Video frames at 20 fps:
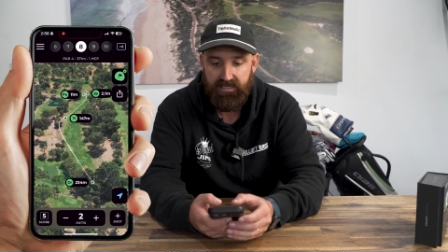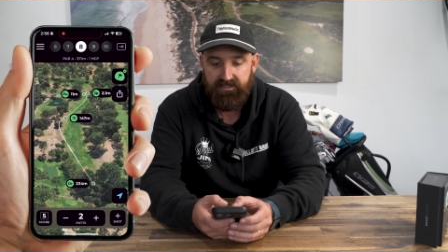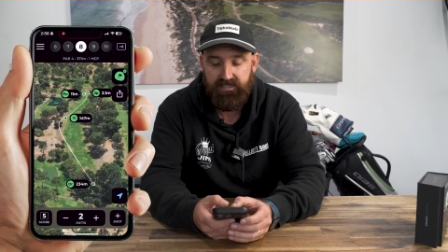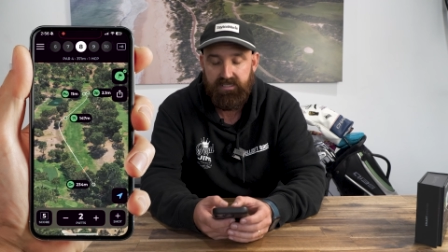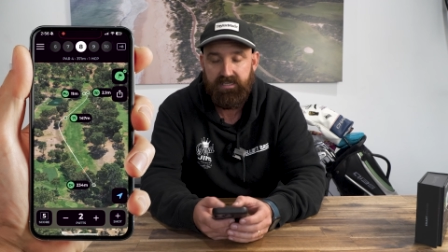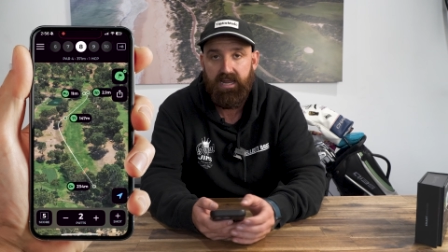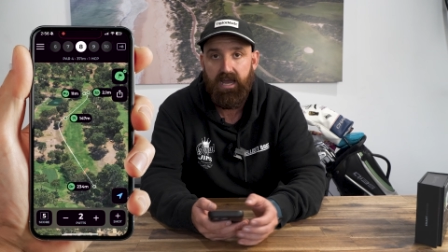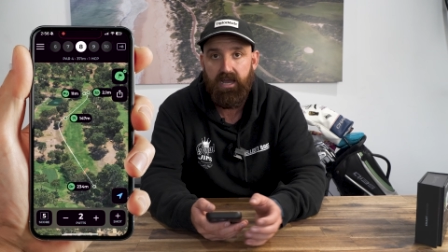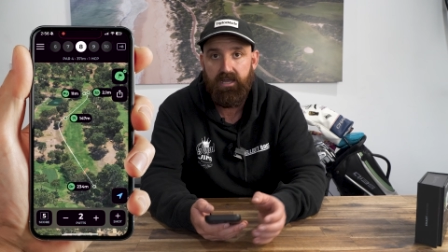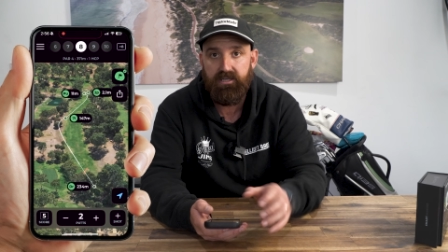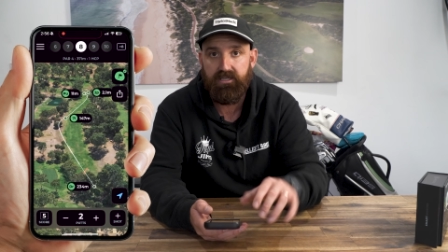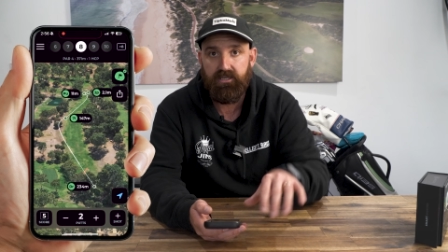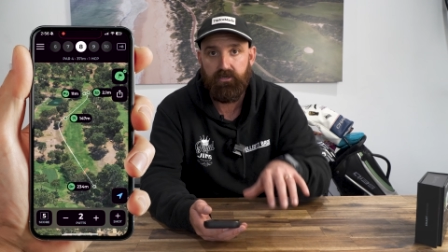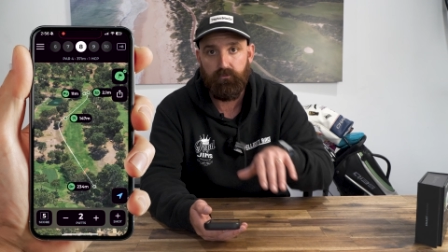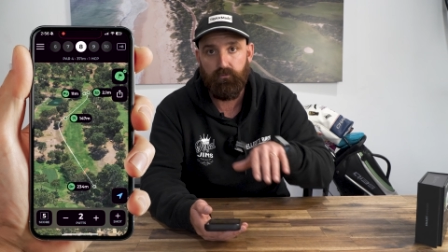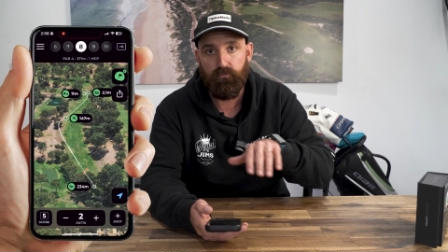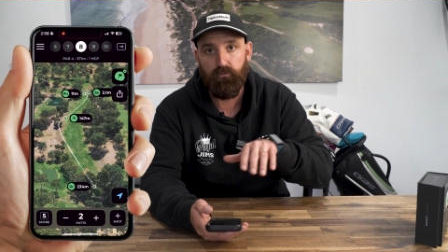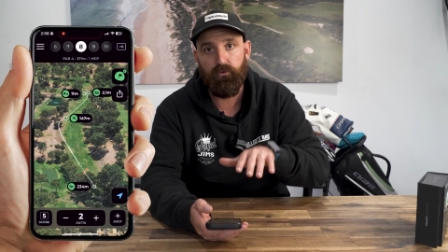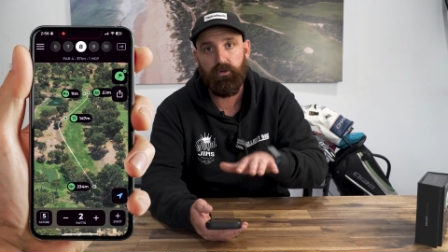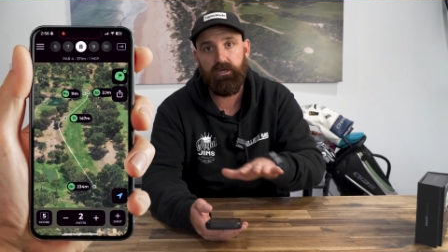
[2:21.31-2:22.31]
So now you can
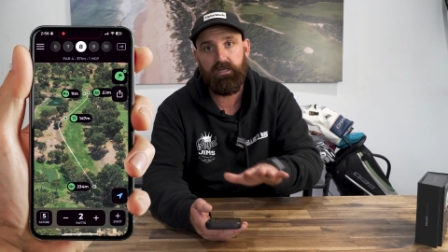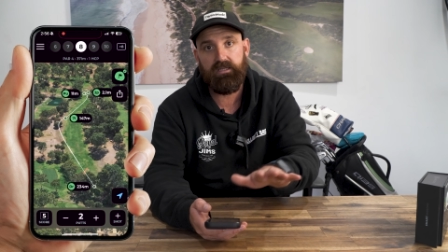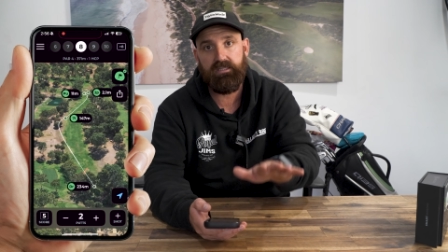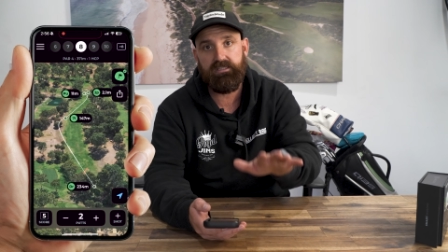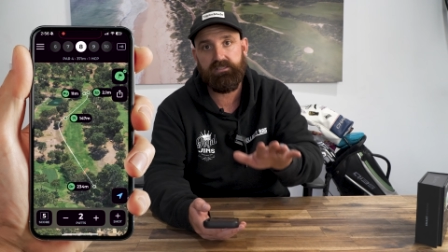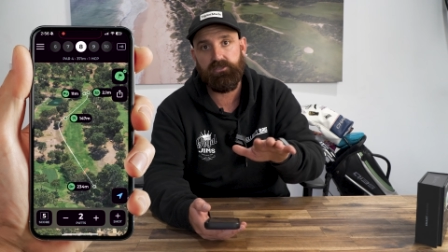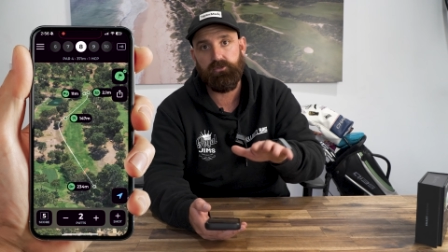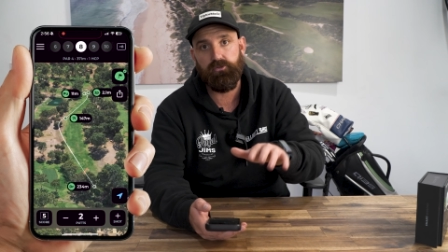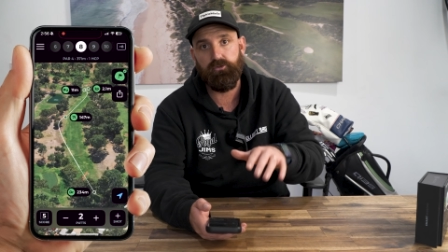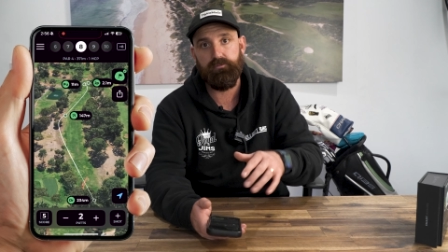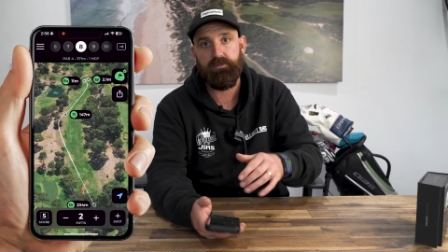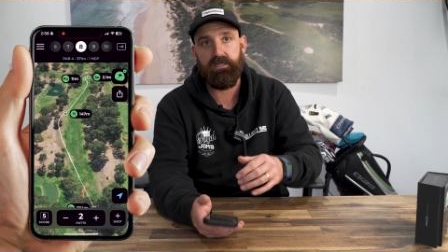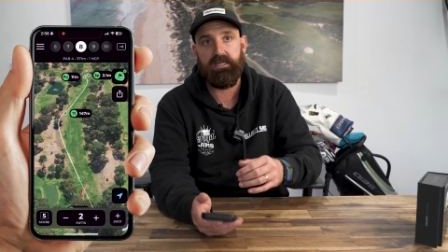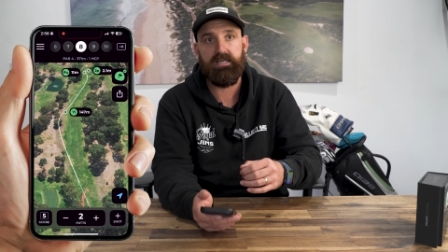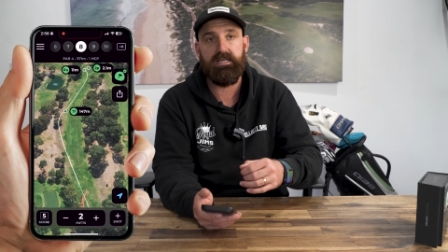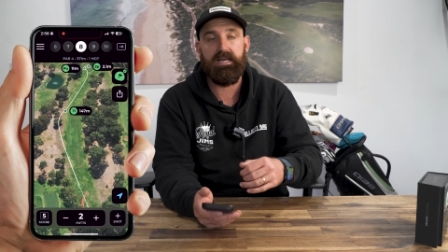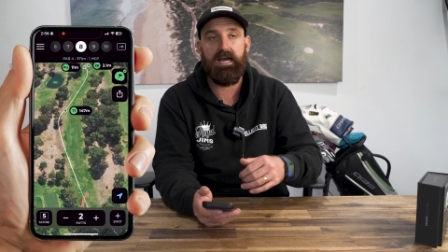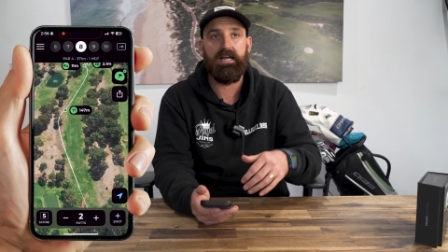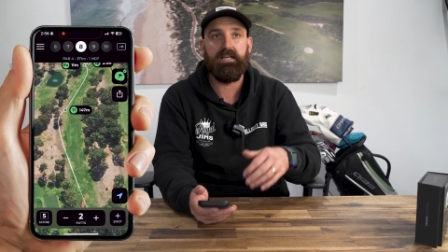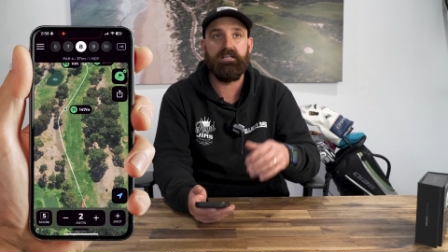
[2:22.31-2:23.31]
really zoom
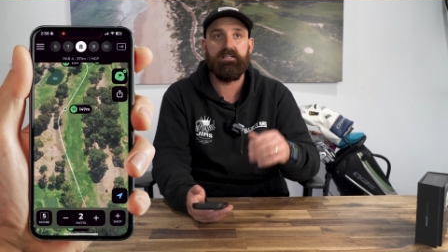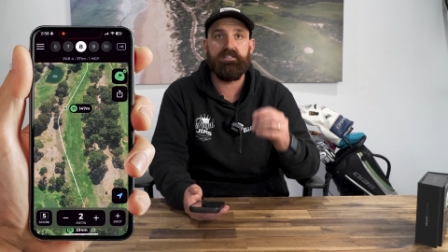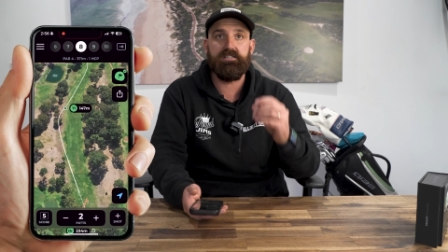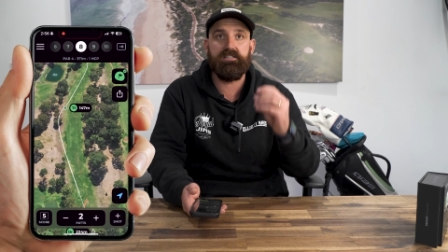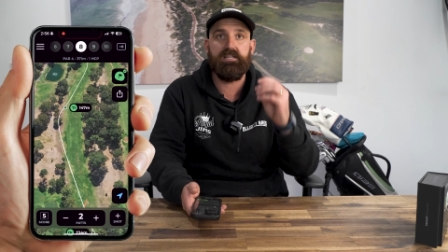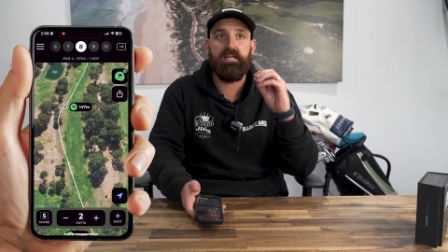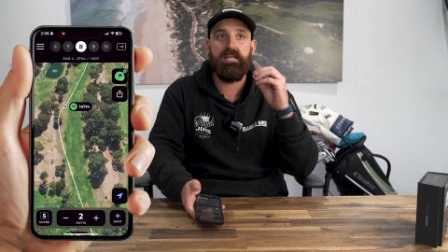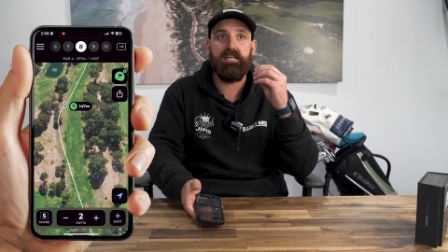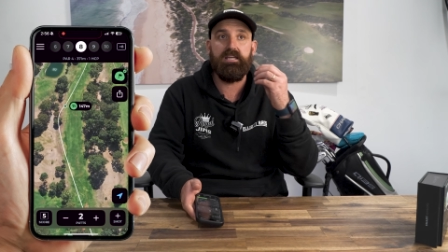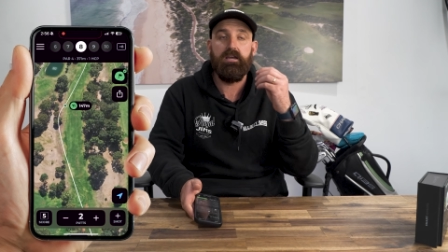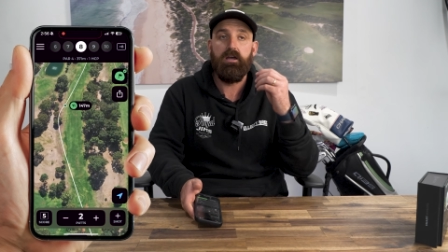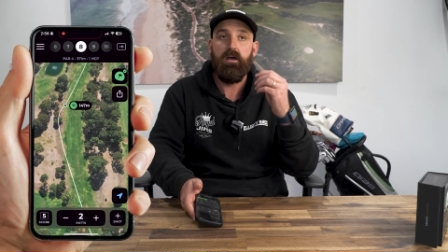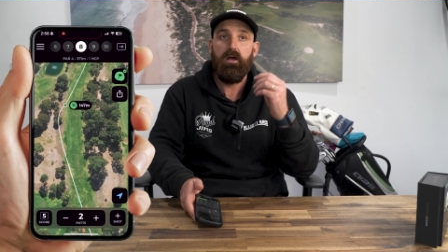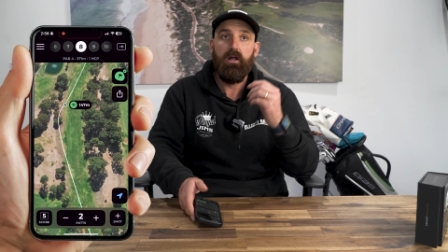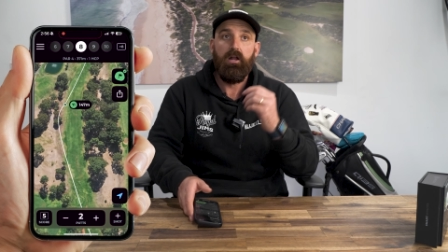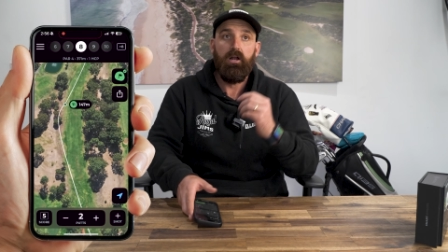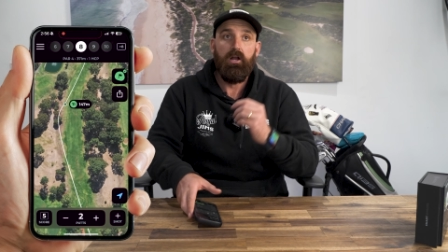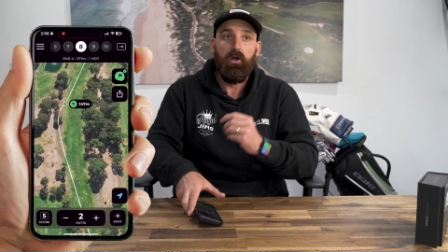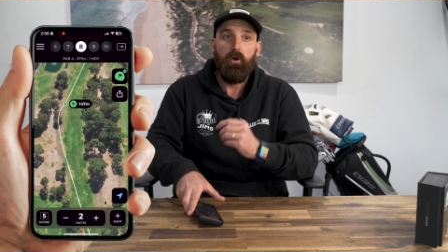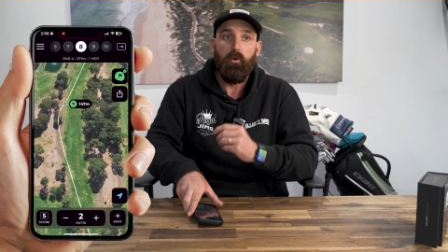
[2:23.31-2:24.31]
in and see
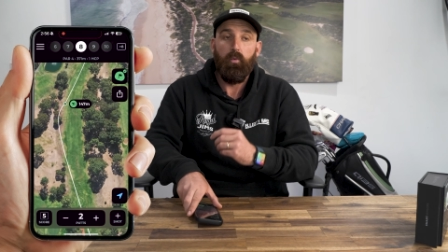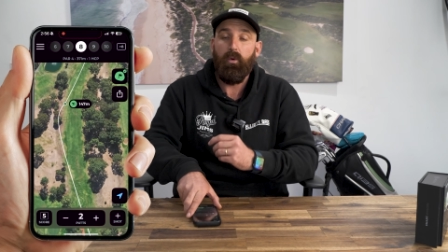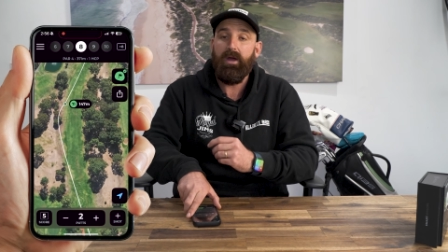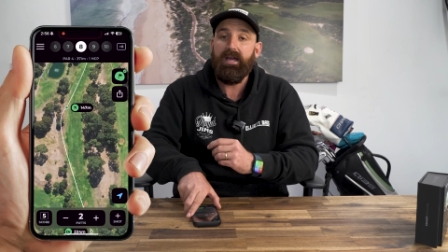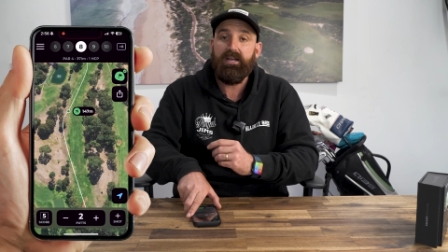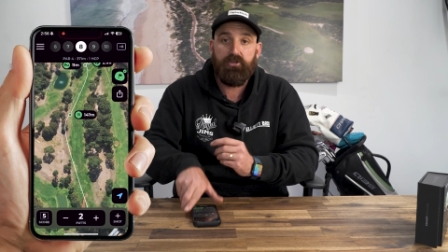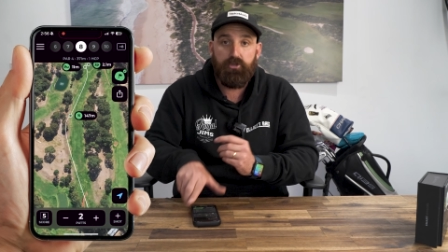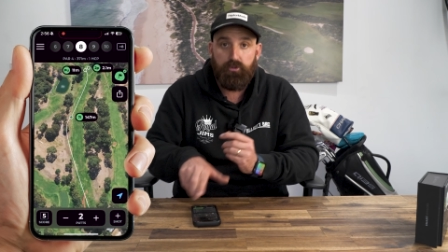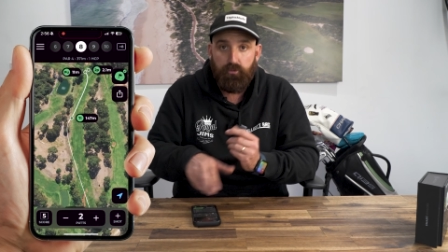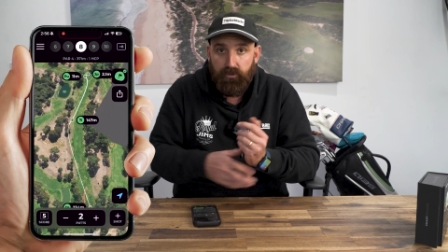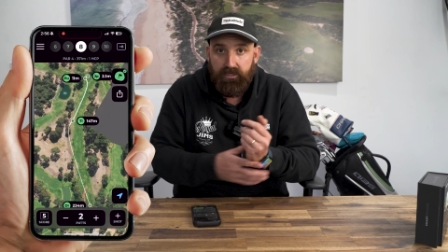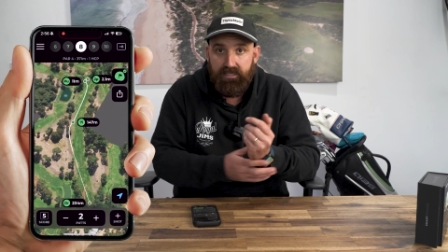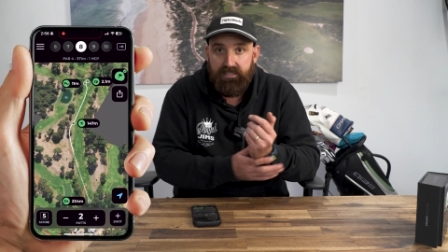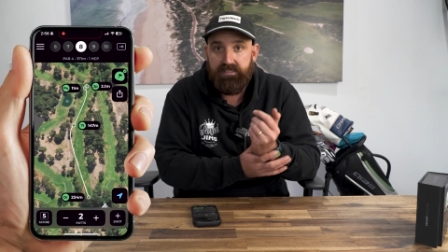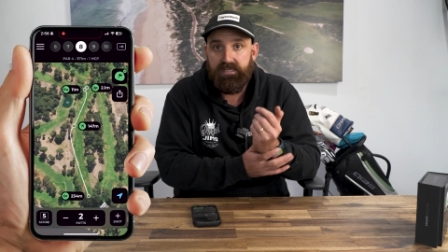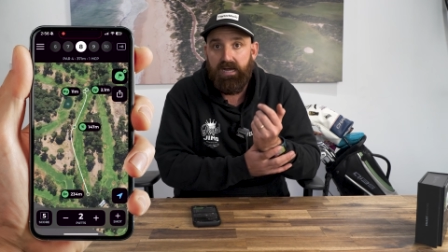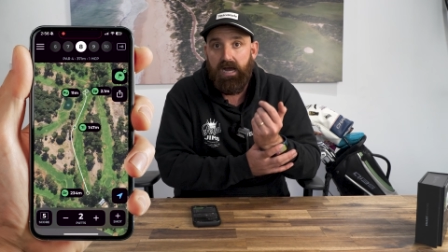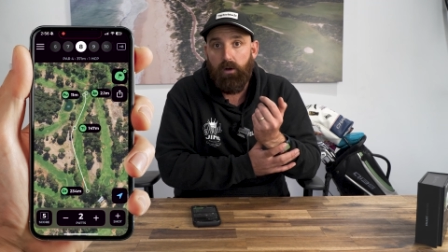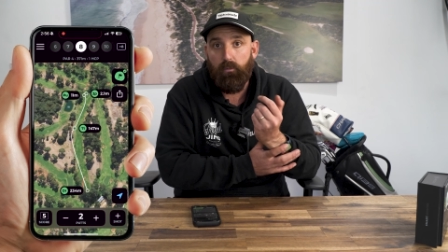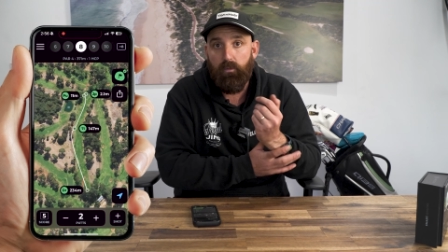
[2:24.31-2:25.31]
where trees
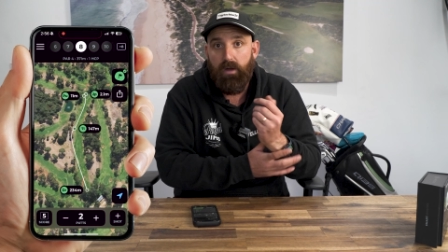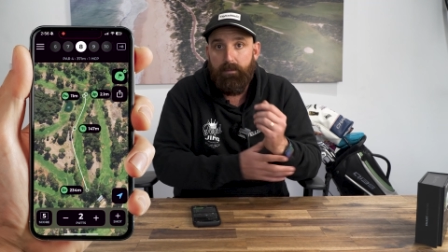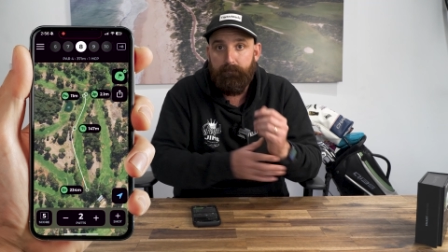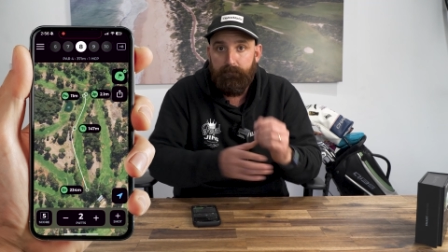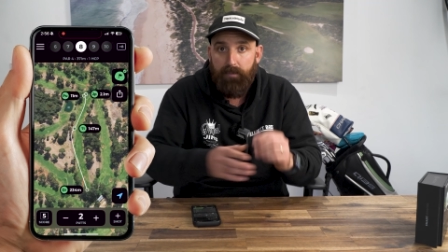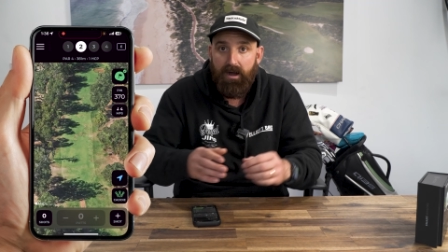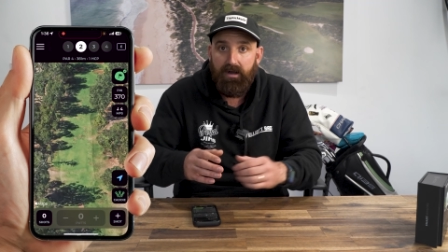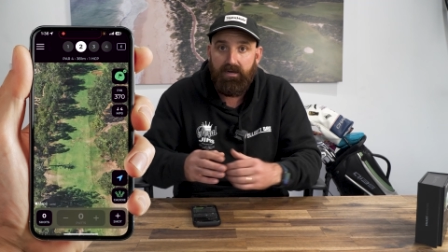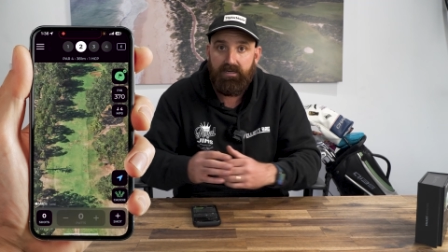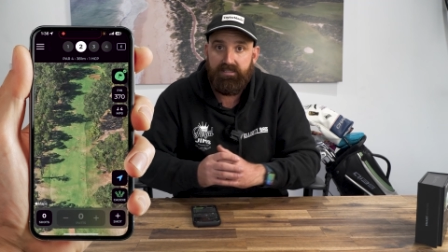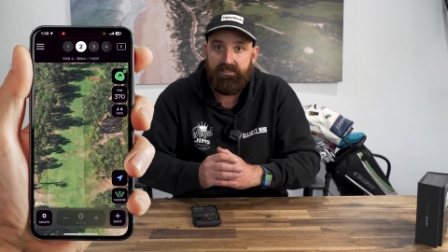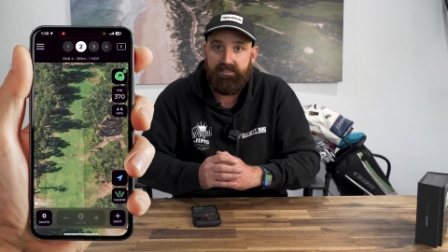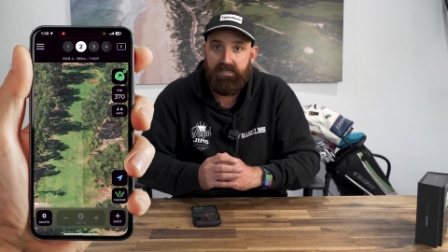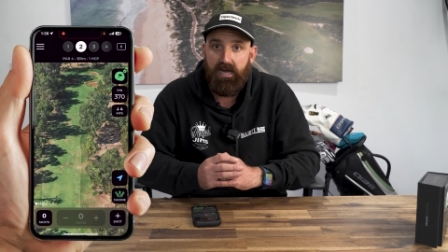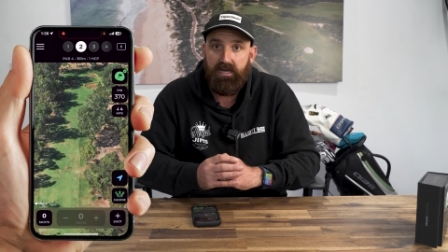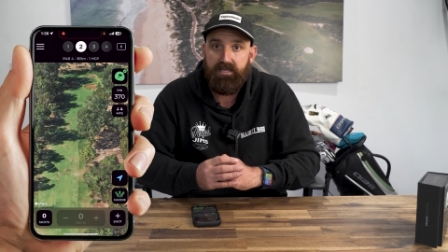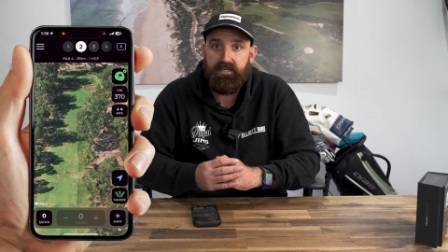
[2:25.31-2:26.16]
are, where bunkers are.